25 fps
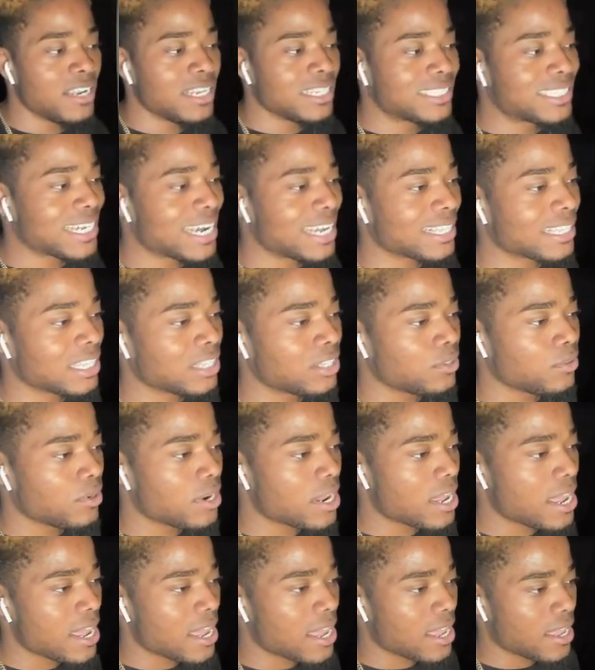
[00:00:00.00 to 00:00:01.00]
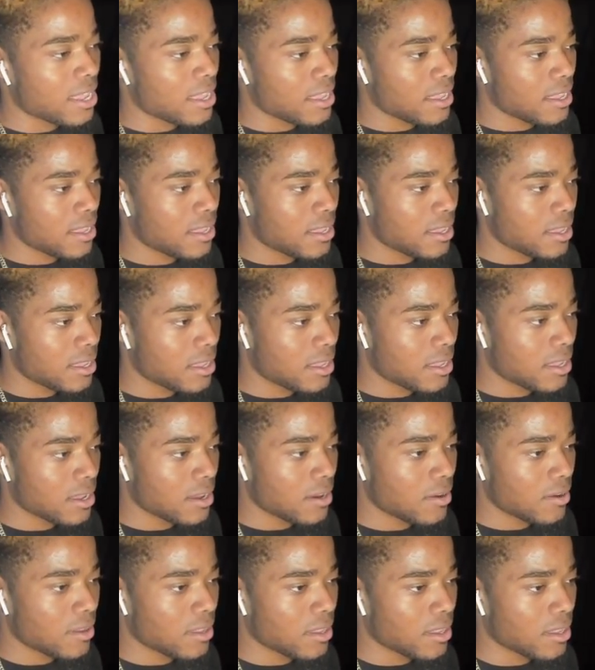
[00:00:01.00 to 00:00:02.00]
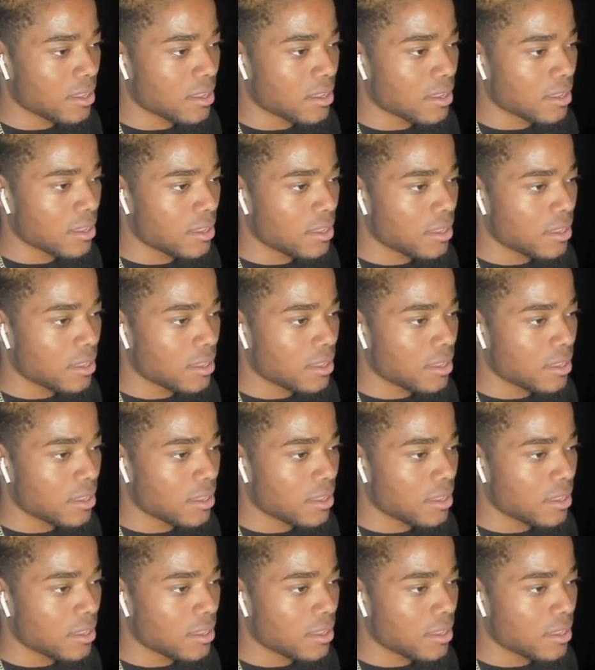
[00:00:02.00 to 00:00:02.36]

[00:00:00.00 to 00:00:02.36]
decide to do that. Oh, yeah.